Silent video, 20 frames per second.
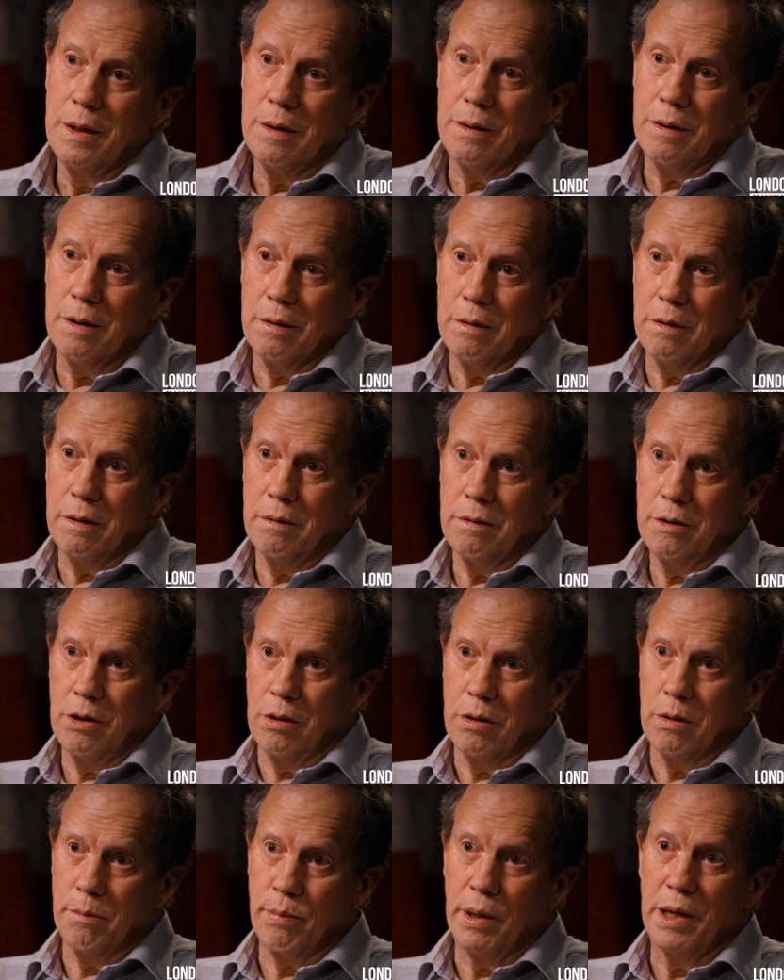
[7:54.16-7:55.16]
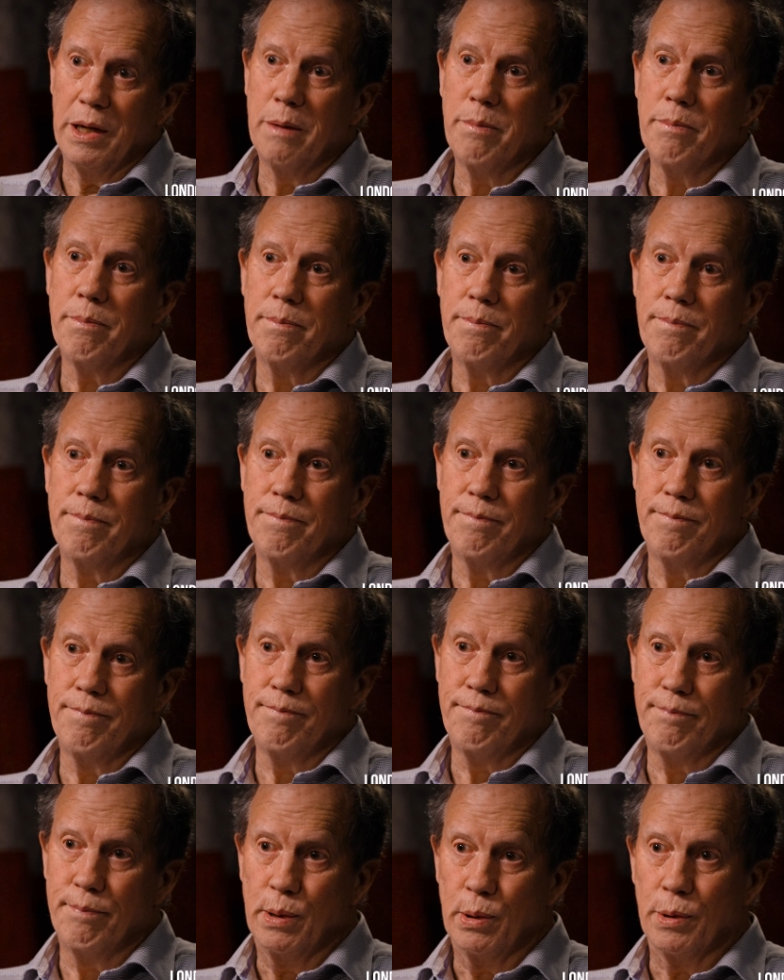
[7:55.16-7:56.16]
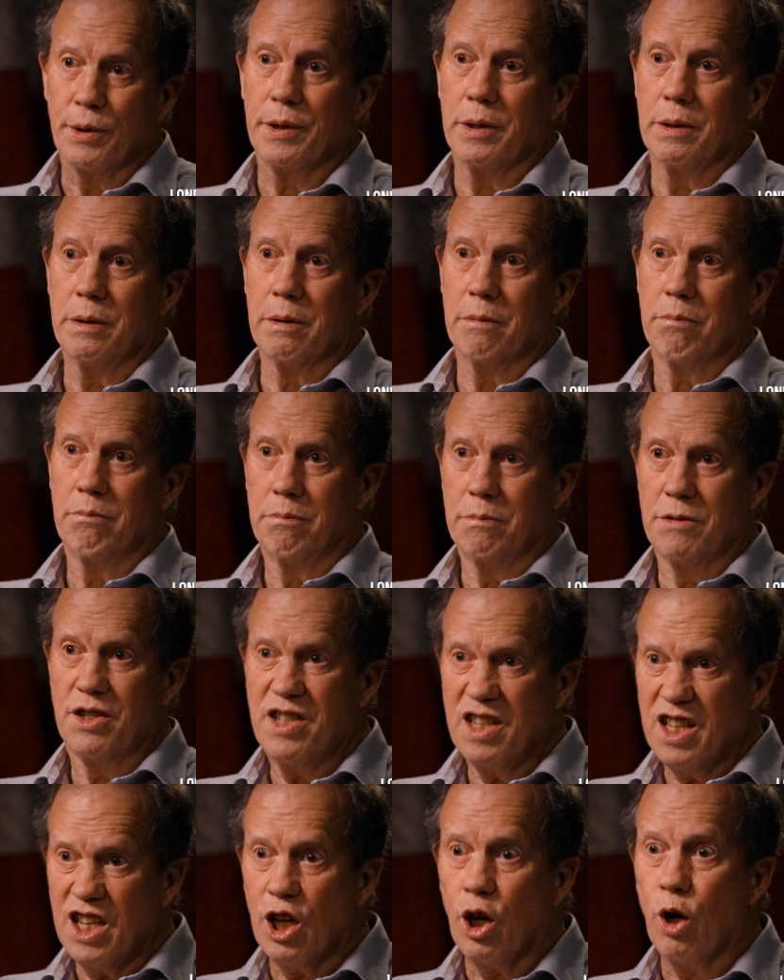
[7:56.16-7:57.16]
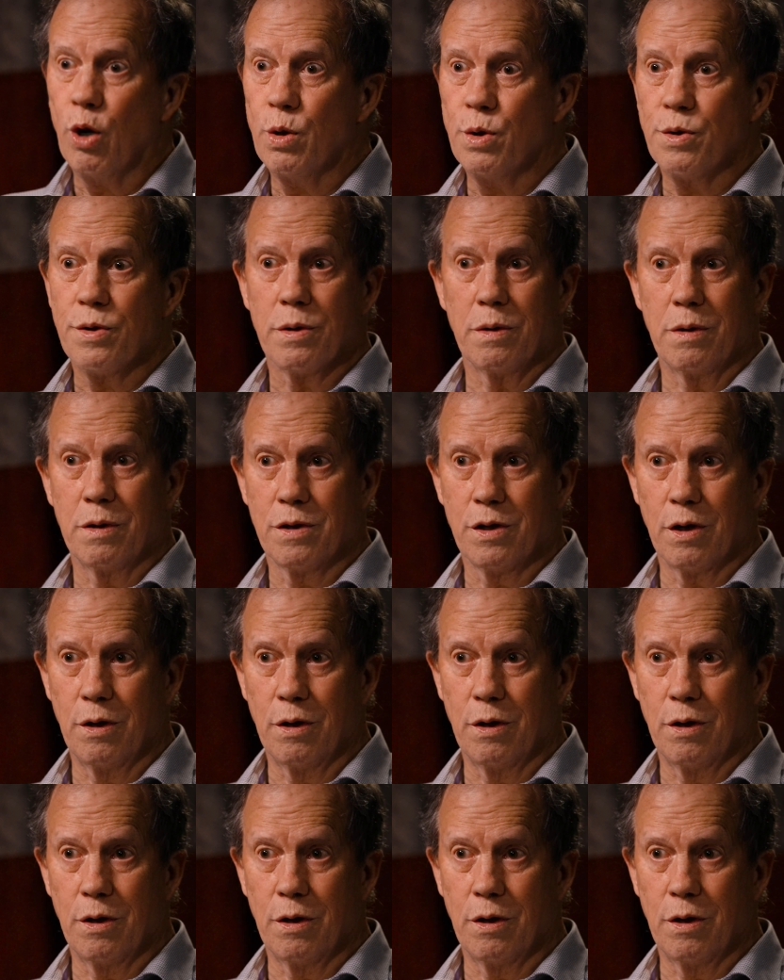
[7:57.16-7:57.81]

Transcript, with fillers: the you know the brain builder CEOs and right.